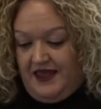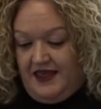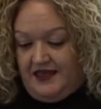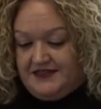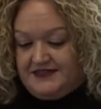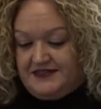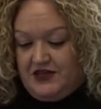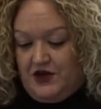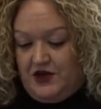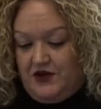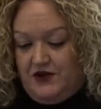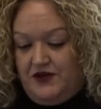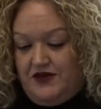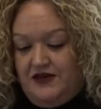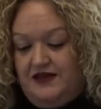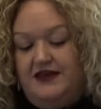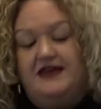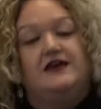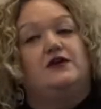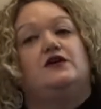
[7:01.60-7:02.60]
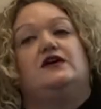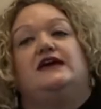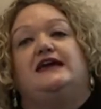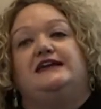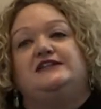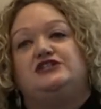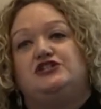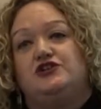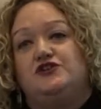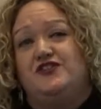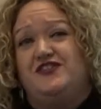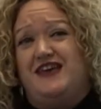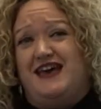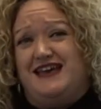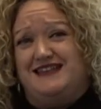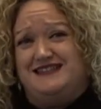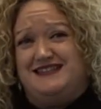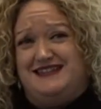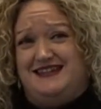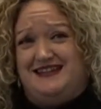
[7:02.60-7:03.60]
So in
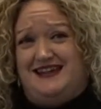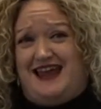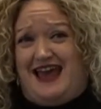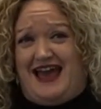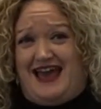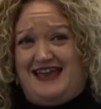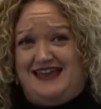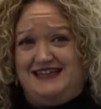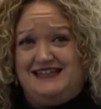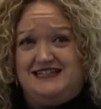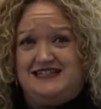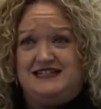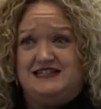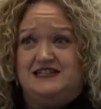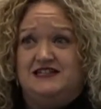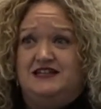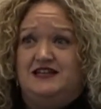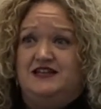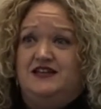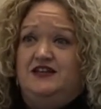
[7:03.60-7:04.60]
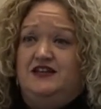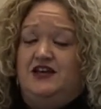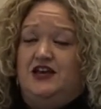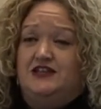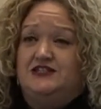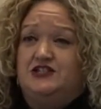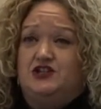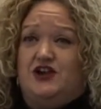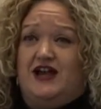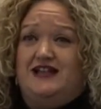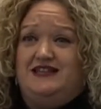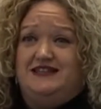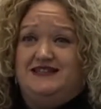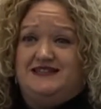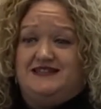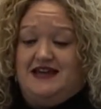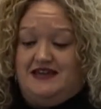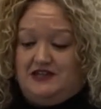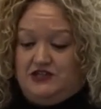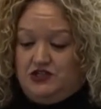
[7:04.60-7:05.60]
2008, Australia
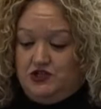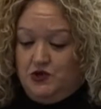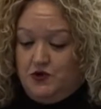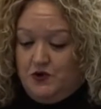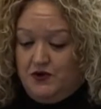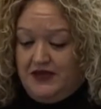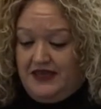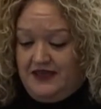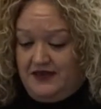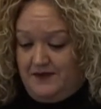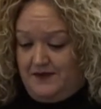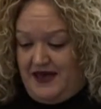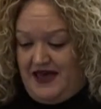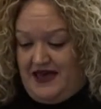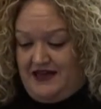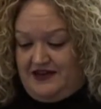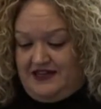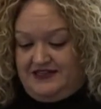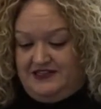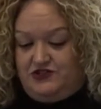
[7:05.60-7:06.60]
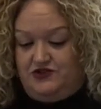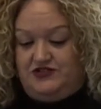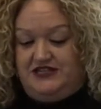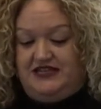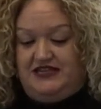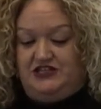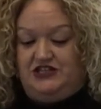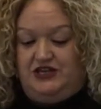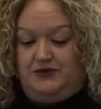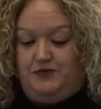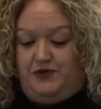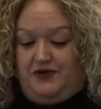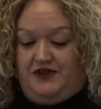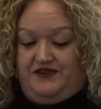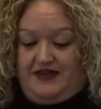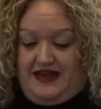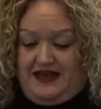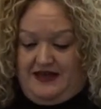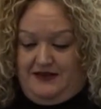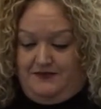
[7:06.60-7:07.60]
started talking about a strategic
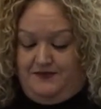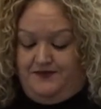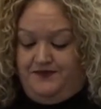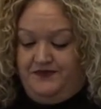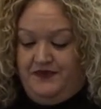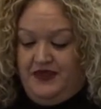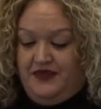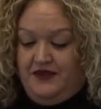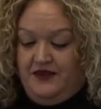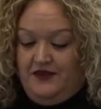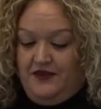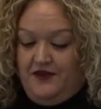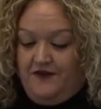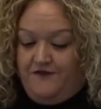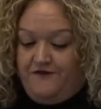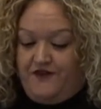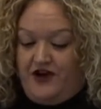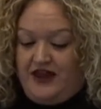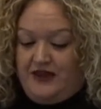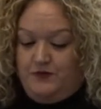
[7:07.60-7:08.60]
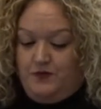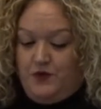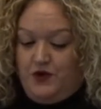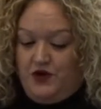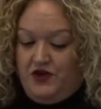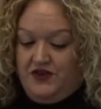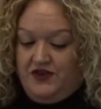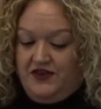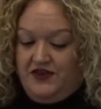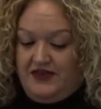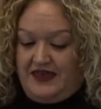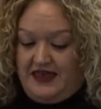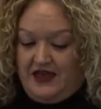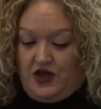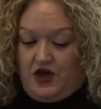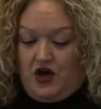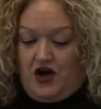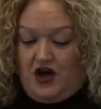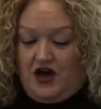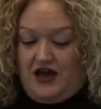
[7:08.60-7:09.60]
framework
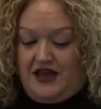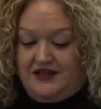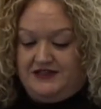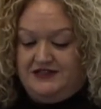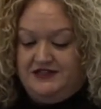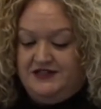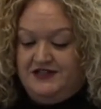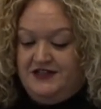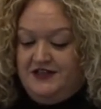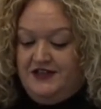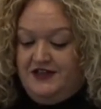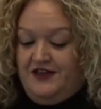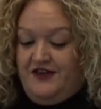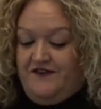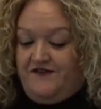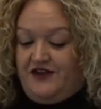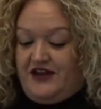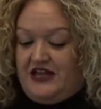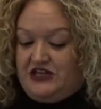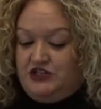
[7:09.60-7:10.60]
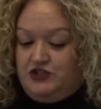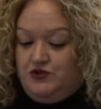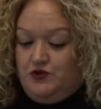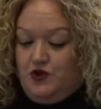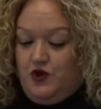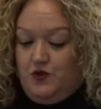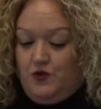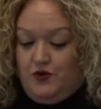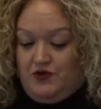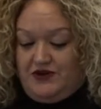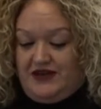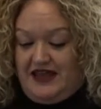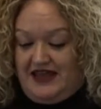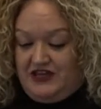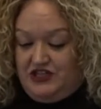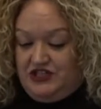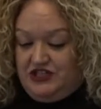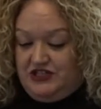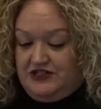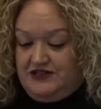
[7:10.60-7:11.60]
and guide for national
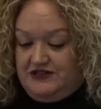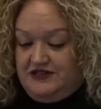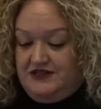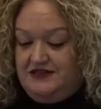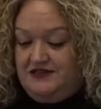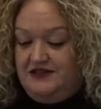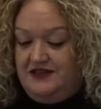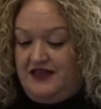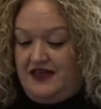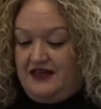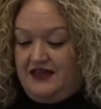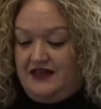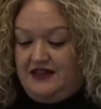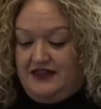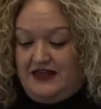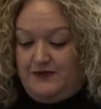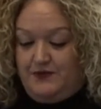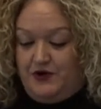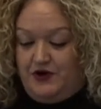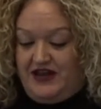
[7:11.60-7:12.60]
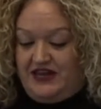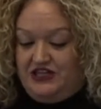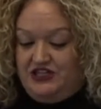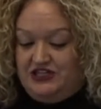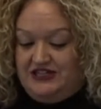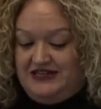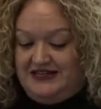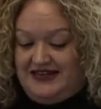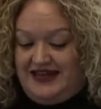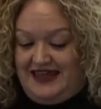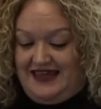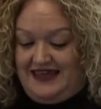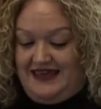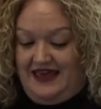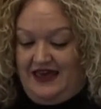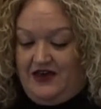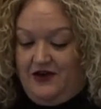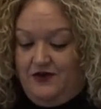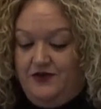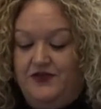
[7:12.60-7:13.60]
coordination and collaboration in
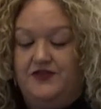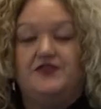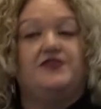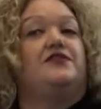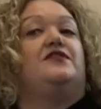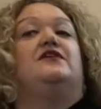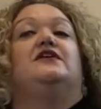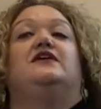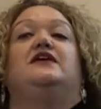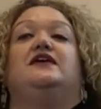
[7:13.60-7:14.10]
e-health.